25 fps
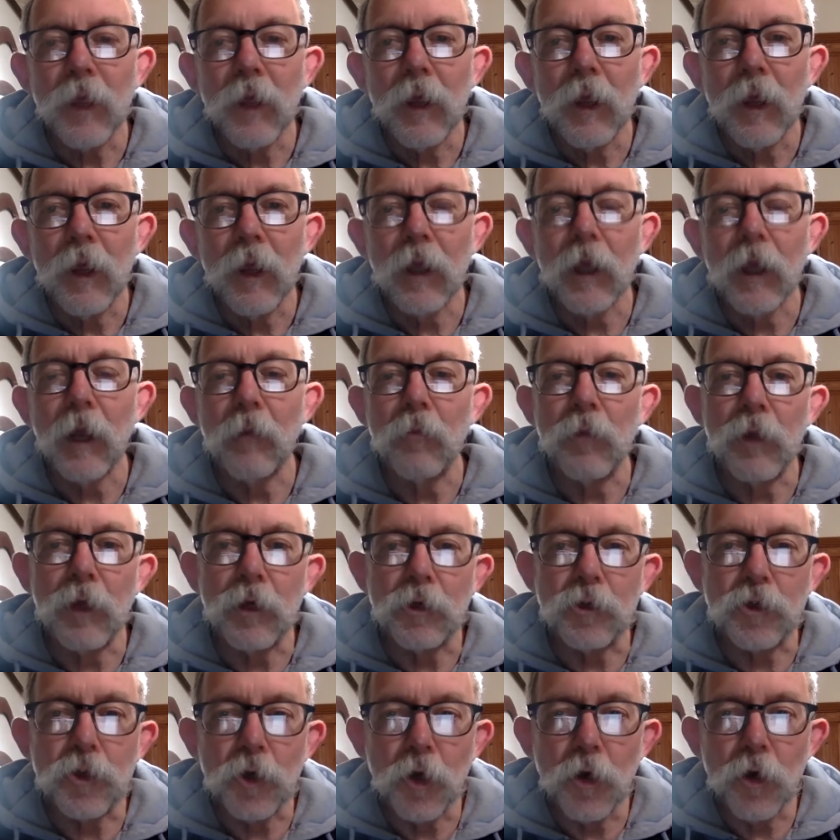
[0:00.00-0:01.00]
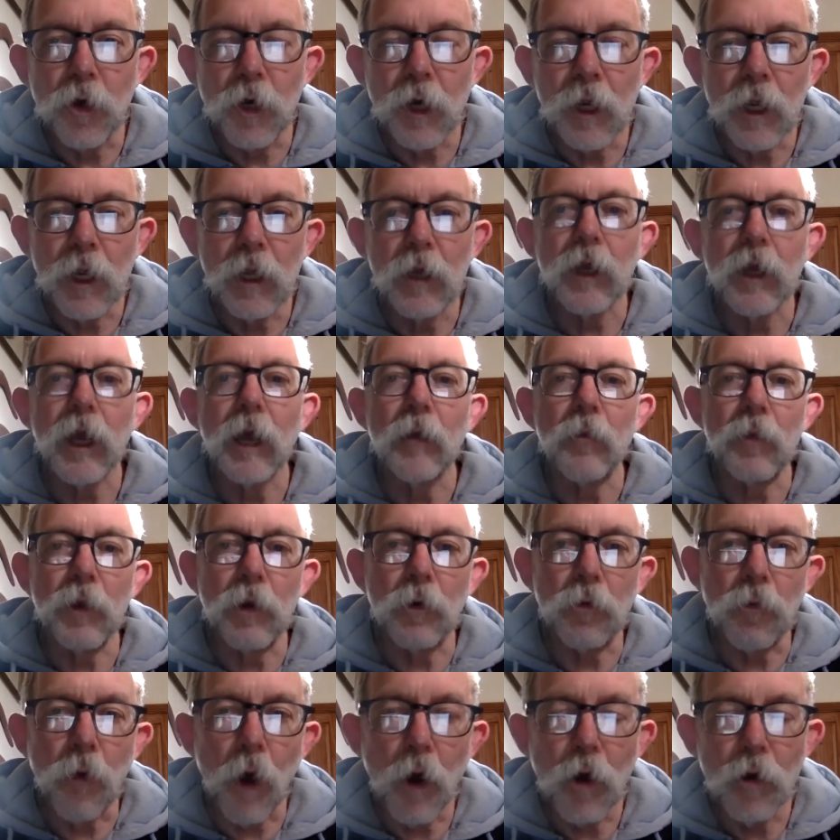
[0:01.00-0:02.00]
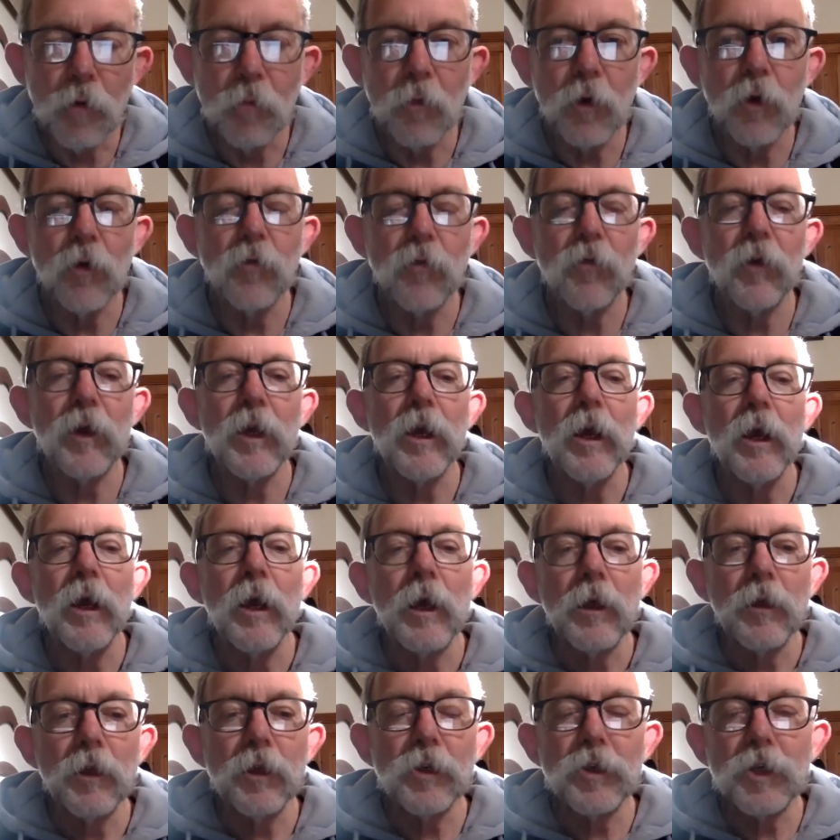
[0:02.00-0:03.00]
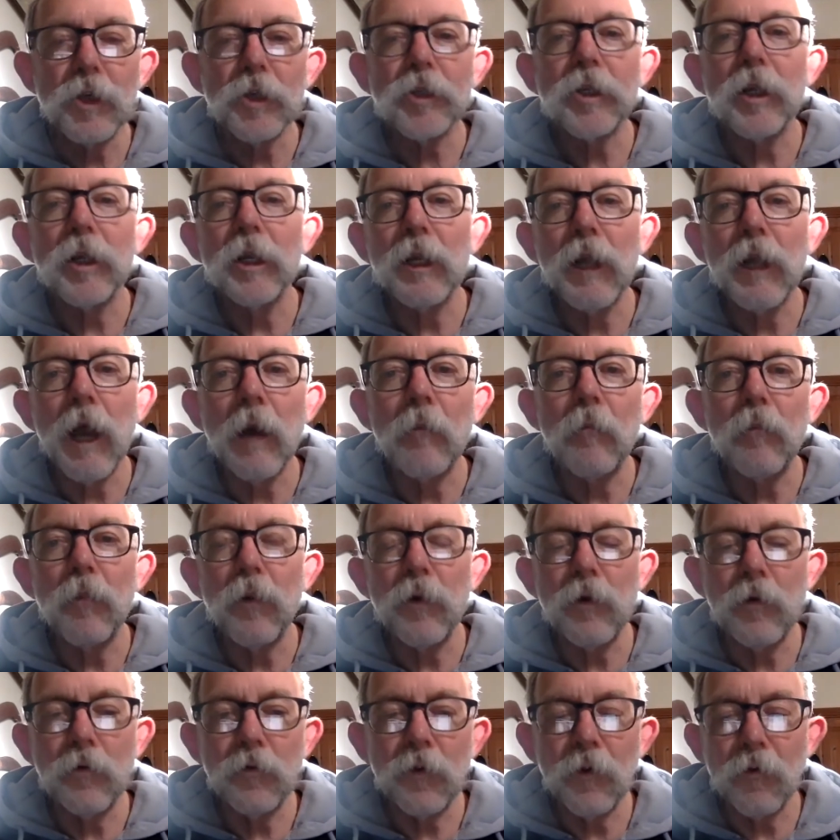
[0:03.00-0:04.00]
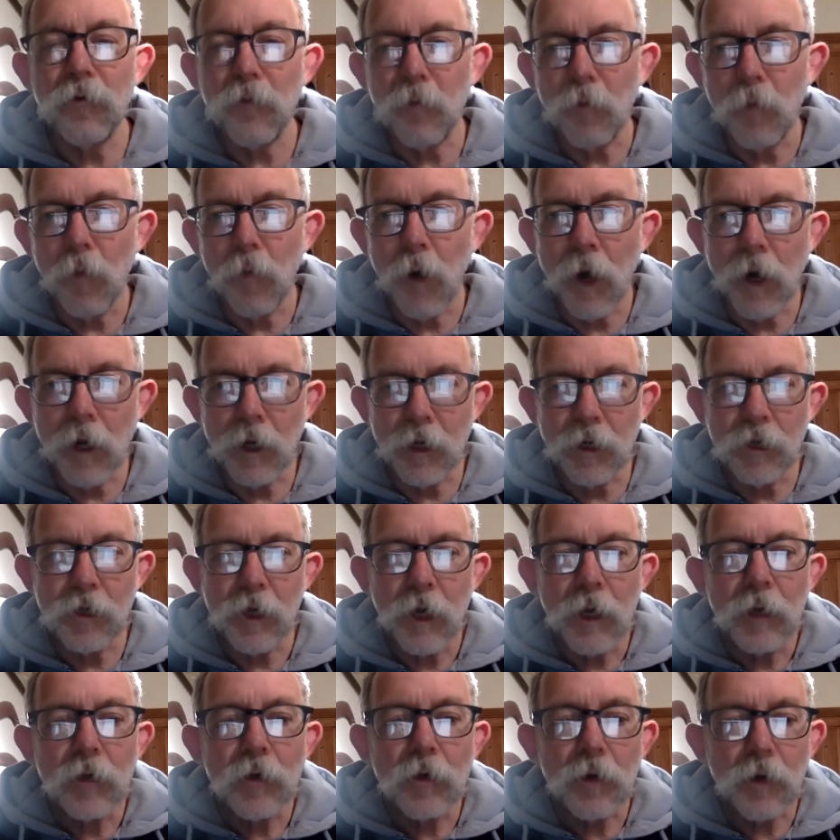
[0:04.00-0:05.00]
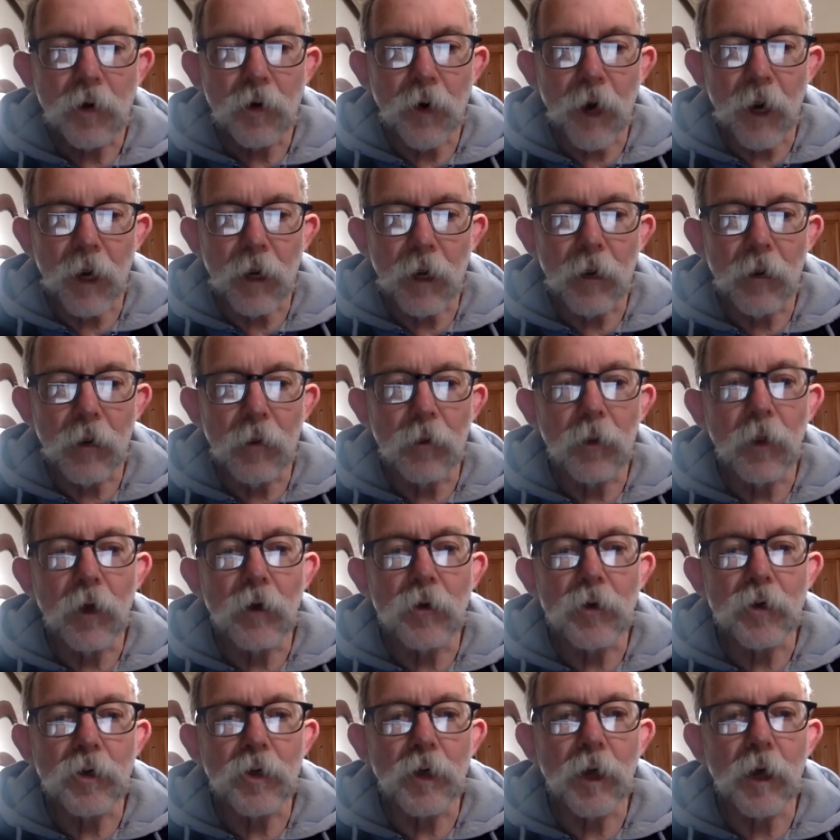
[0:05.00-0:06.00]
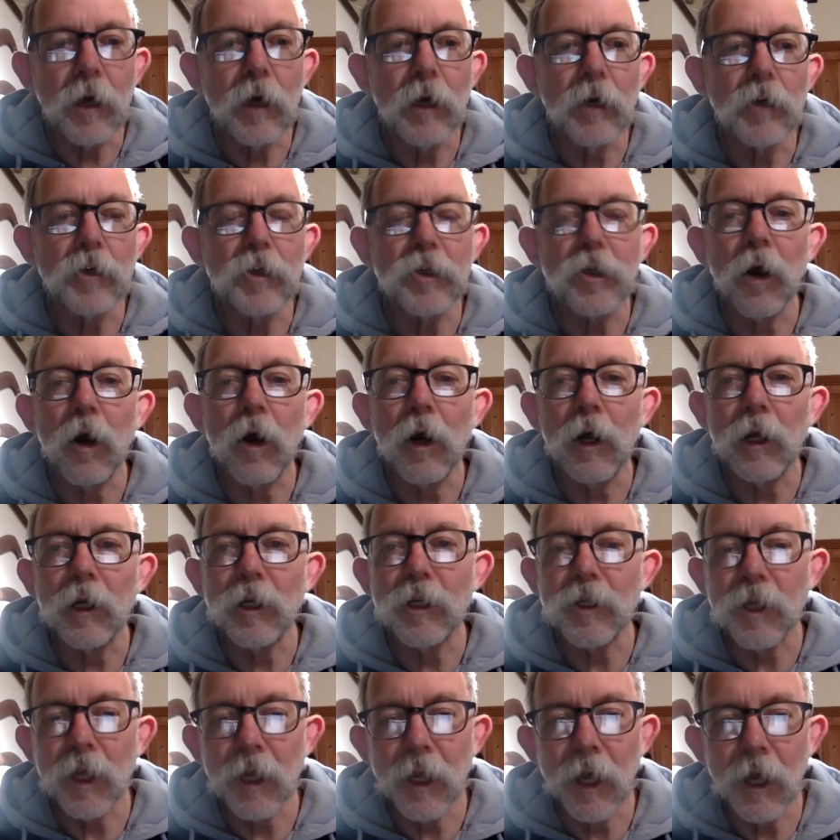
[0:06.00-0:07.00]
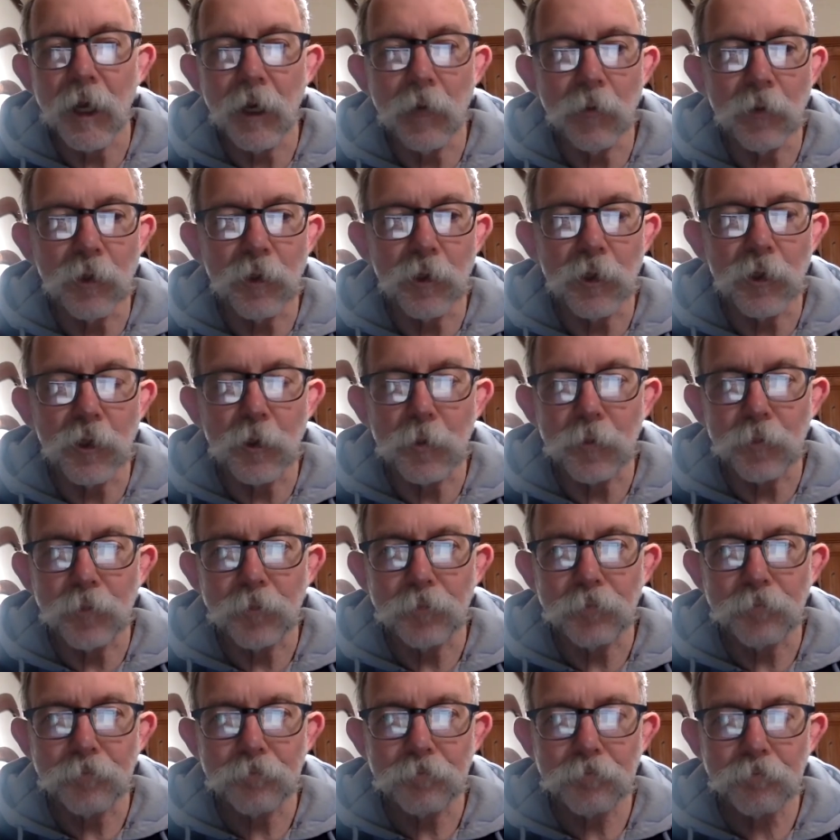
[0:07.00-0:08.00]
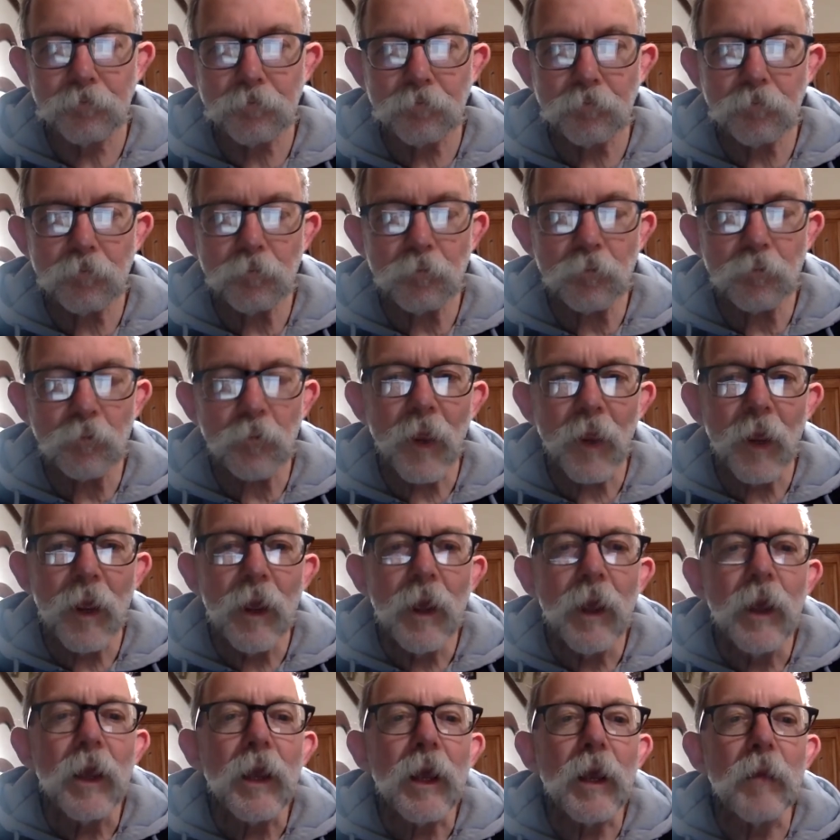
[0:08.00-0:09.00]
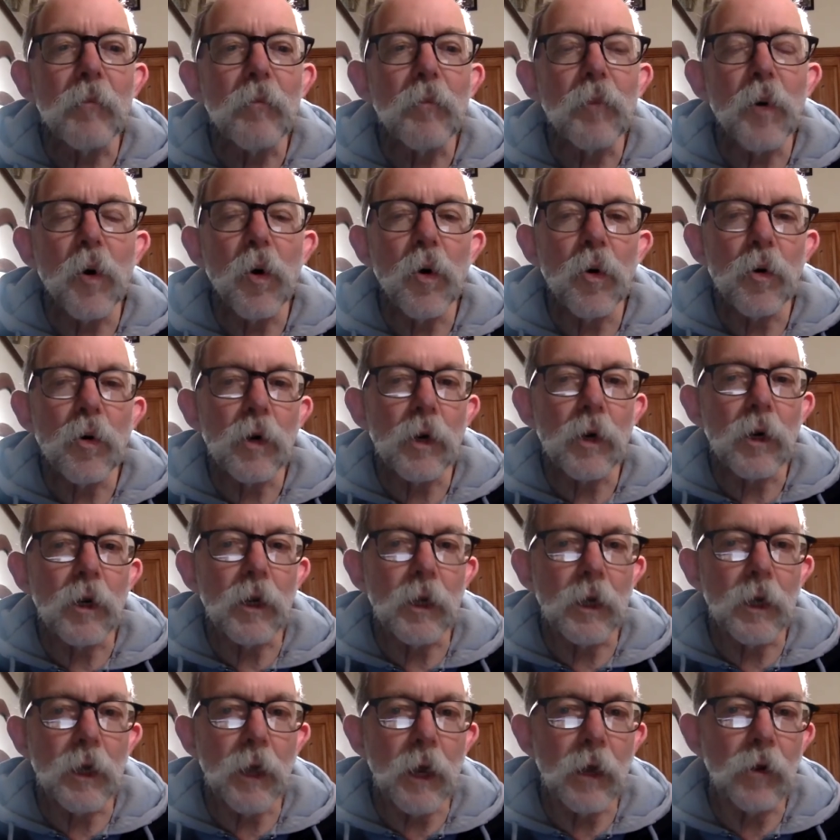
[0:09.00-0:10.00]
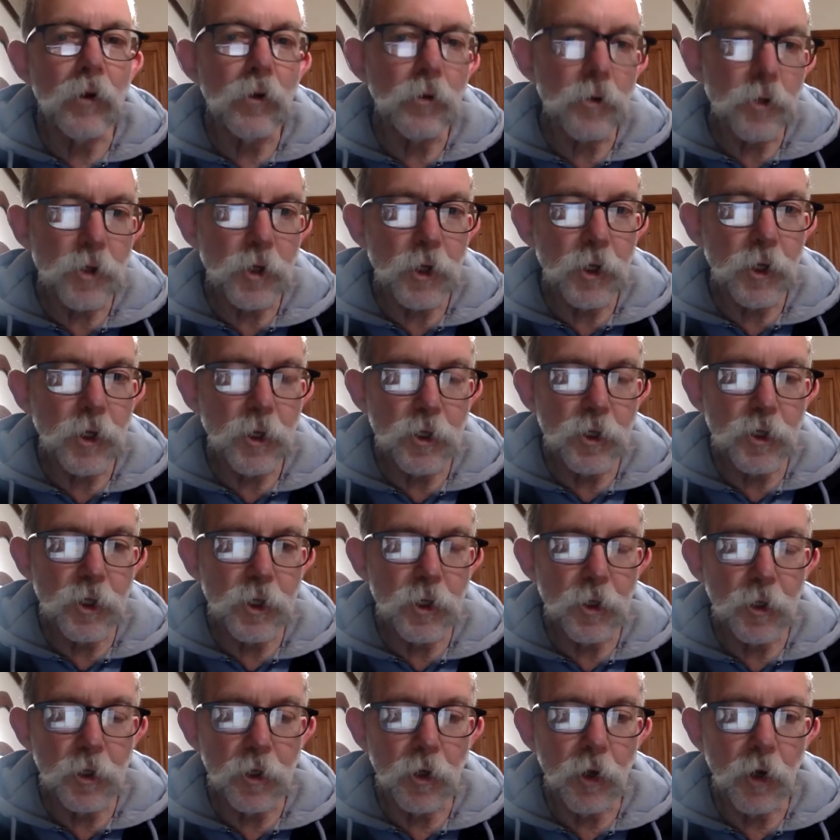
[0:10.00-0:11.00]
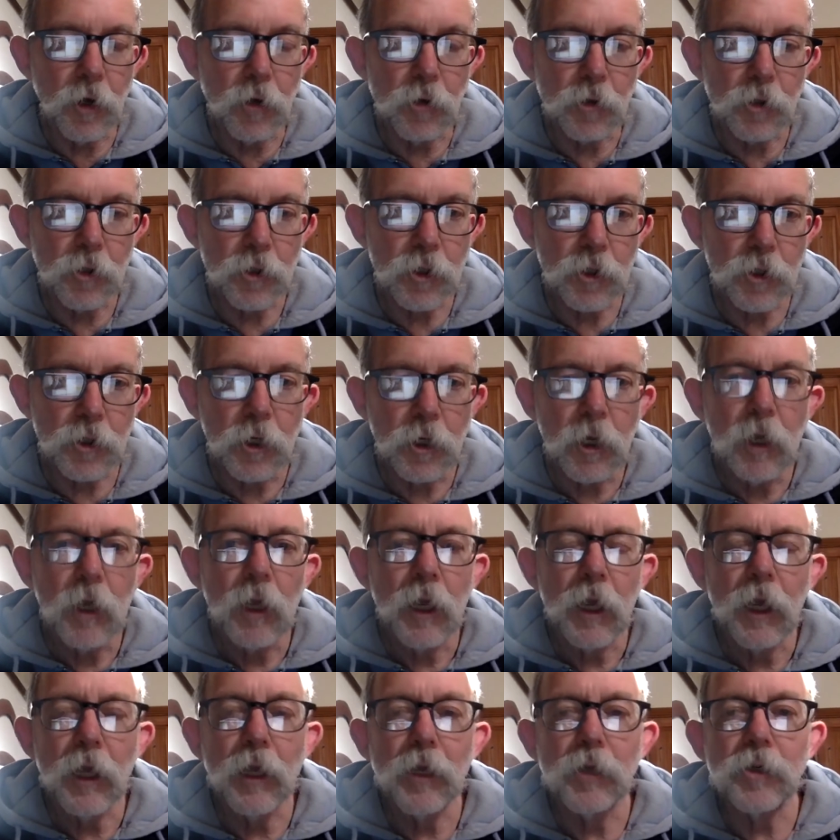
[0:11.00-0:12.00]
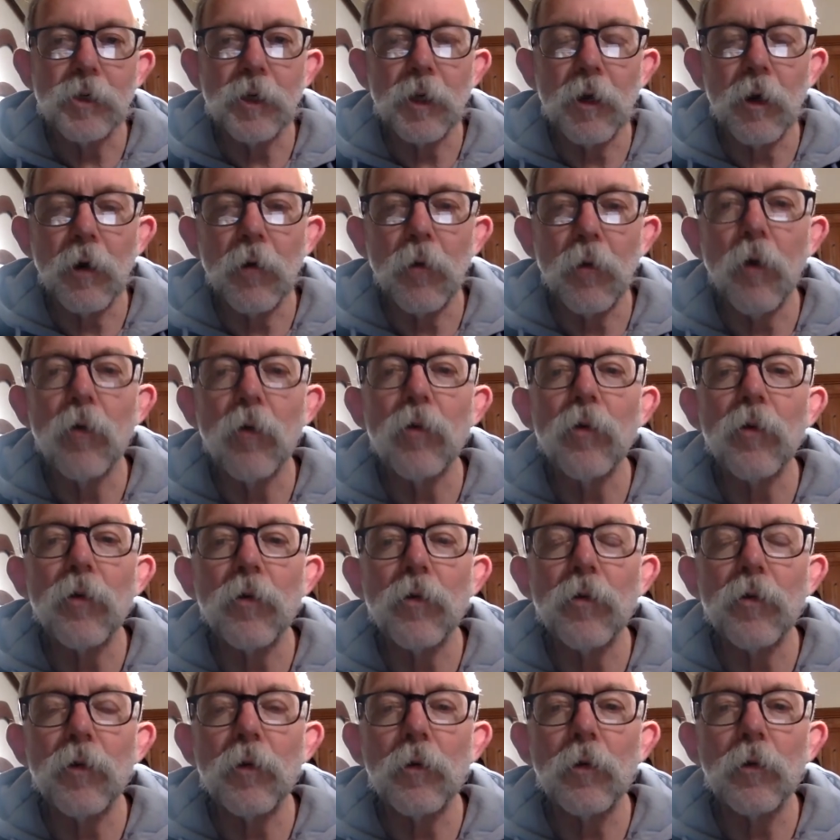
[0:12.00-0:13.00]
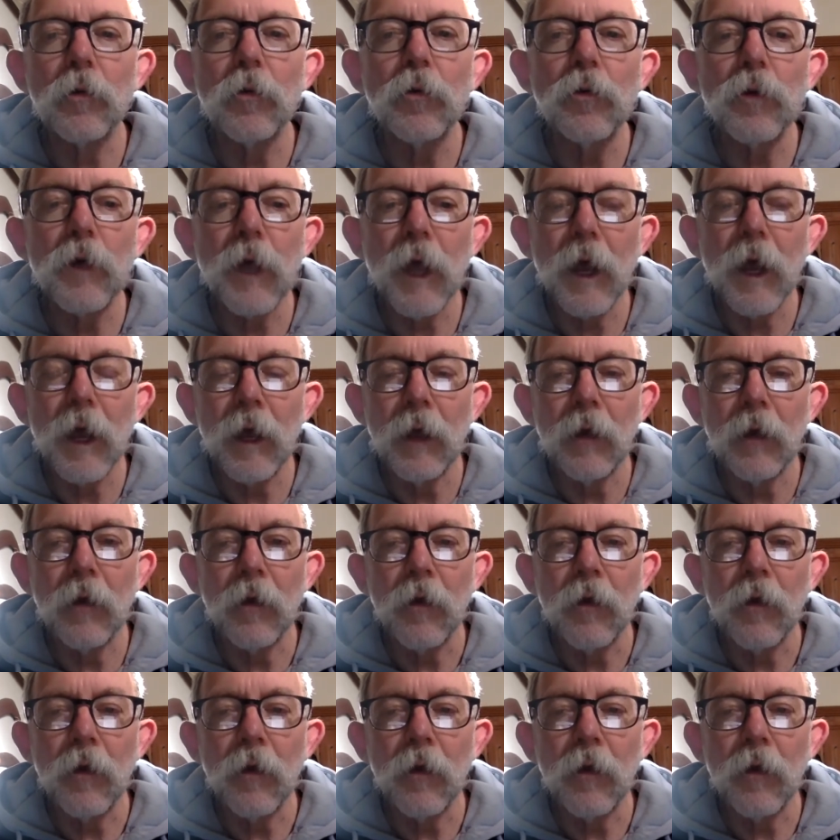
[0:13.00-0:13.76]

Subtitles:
It can be a journey. It can be a road movie. There's just a number of different ways to crack those stylistic elements. Importantly, and you'll see this in the notes, is that I want you to look at